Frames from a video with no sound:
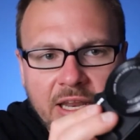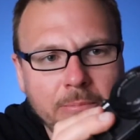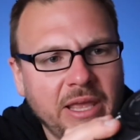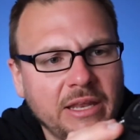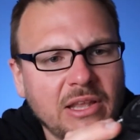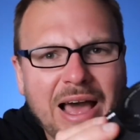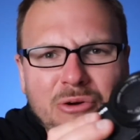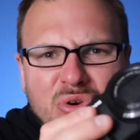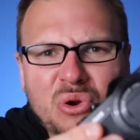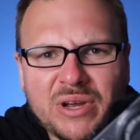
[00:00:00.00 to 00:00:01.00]
It made
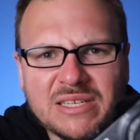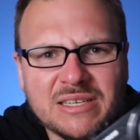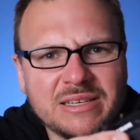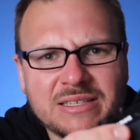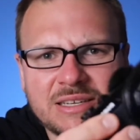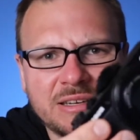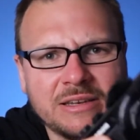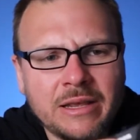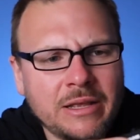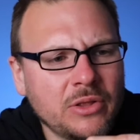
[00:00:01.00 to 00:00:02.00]
loud noises, and